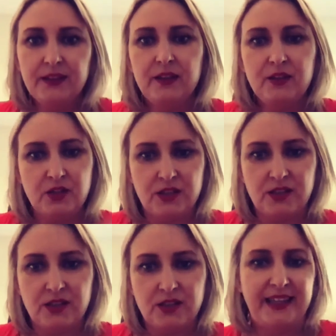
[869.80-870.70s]
just
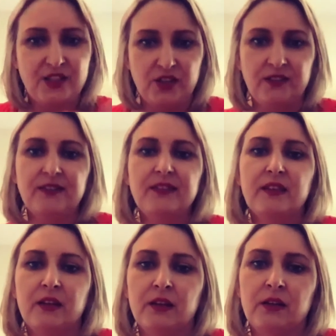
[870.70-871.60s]
staging
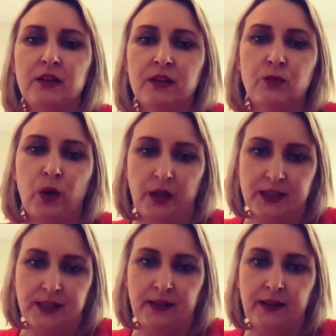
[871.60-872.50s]
the work
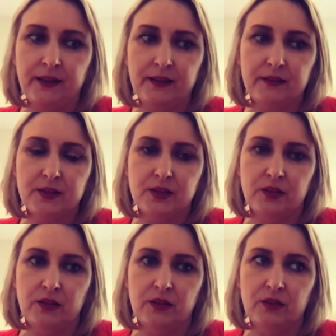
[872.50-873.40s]
day
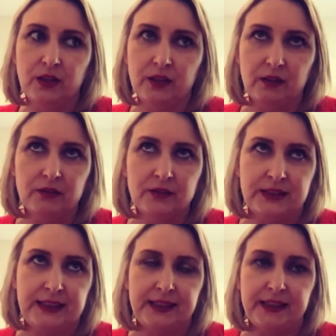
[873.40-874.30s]
to
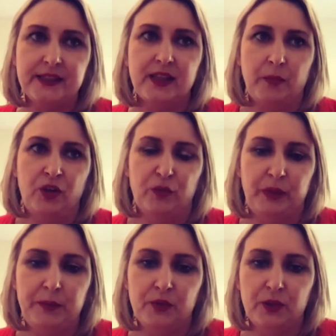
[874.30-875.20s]
decrease the amount of
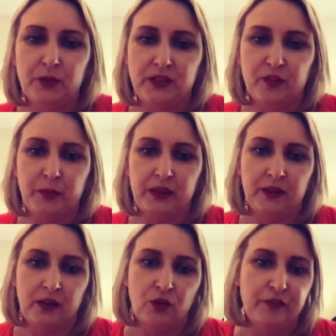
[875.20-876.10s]
people that would ever be in an
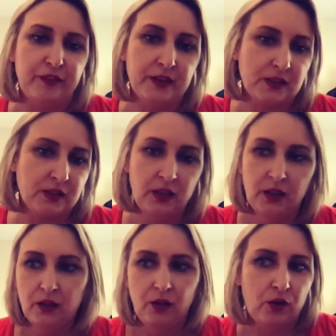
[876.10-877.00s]
office
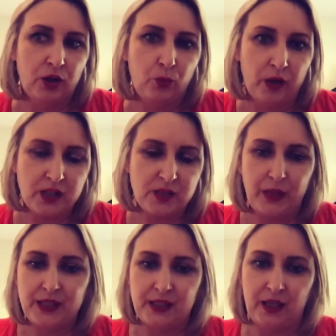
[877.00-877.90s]
or a
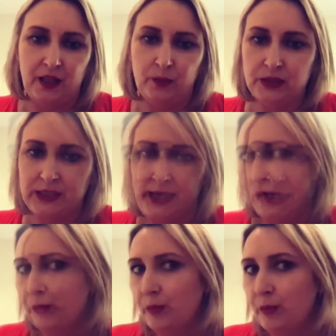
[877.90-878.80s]
workspace at any one time.
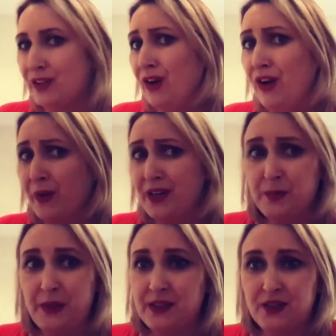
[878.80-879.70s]
But there's a lot of
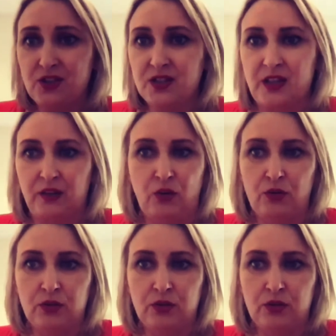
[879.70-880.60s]
workspaces just are not going
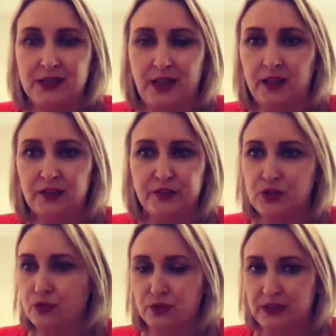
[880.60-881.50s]
to be designed for
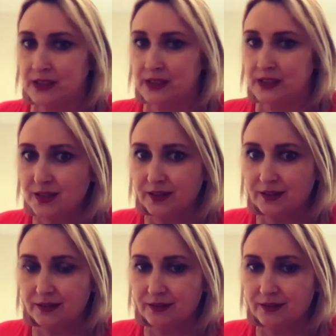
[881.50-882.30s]
social distancing.